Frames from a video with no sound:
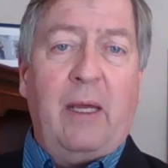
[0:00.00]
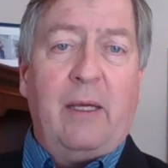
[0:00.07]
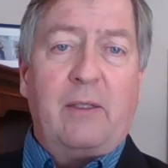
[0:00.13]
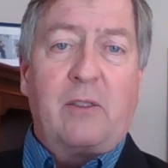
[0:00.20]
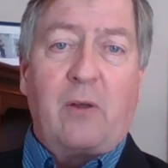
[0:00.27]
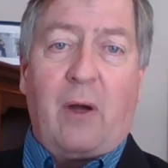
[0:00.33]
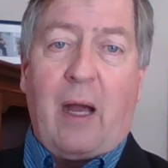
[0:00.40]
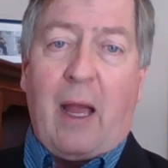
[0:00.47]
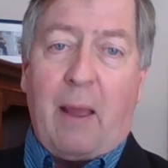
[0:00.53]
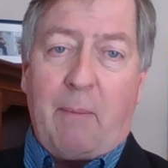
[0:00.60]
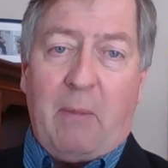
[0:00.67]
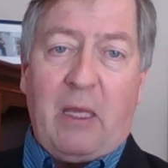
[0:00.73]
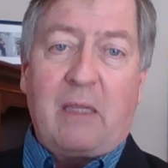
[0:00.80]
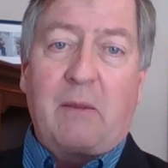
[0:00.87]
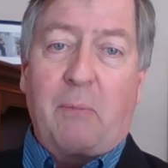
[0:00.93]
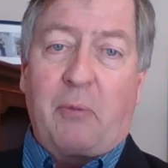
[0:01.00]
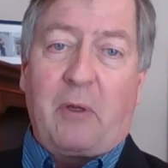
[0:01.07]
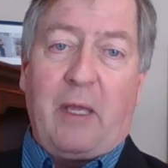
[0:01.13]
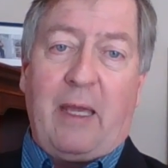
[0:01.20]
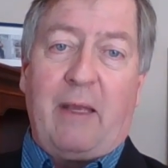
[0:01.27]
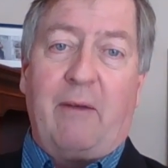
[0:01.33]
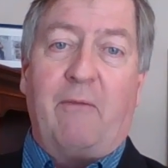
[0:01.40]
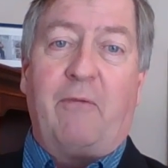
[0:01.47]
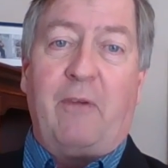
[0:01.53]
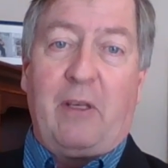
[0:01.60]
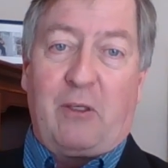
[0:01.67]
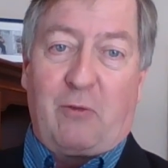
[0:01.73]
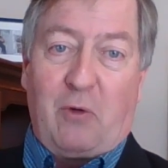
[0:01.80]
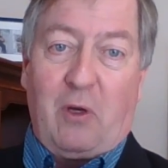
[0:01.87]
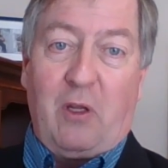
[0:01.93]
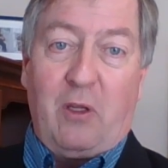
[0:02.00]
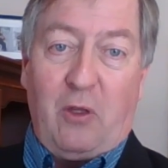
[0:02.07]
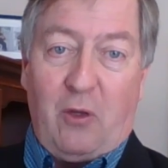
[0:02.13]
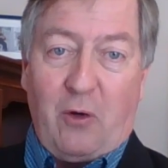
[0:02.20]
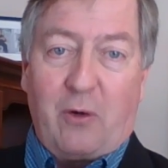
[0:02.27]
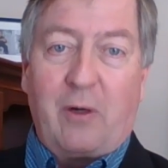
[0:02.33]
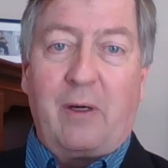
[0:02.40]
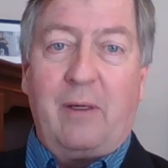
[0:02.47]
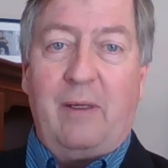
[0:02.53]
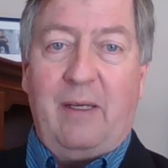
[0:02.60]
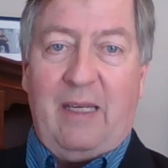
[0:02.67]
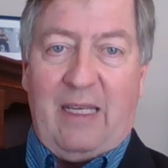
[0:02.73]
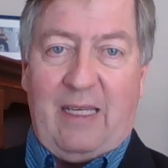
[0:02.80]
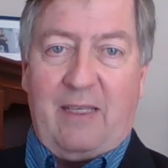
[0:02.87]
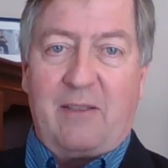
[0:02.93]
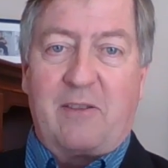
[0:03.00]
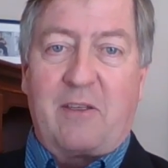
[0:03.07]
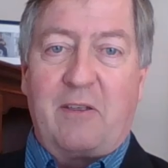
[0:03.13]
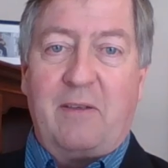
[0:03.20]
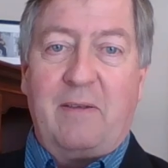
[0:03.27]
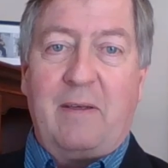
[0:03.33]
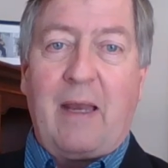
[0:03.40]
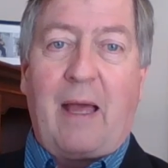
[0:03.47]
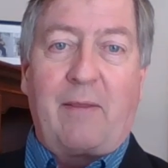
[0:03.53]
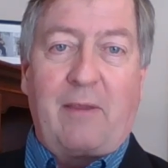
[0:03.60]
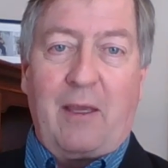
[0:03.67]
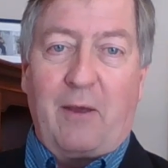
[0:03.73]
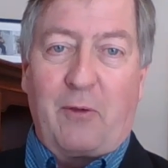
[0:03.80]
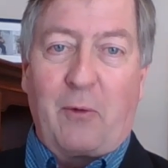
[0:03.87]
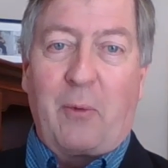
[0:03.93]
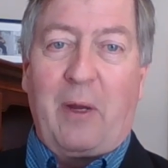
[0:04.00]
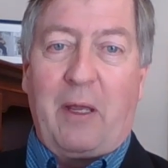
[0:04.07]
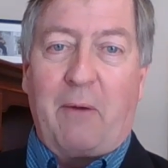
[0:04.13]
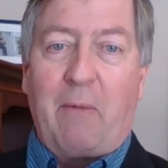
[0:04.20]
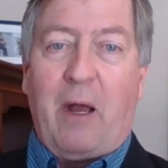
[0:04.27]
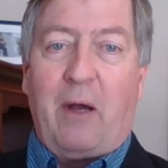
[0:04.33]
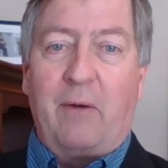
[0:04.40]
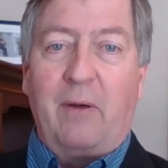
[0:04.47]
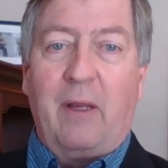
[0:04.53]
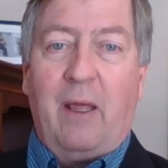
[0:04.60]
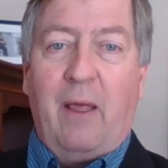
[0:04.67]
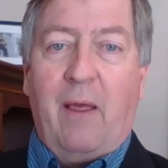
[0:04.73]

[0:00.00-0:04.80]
So I make the plan fit your needs, not the other way around.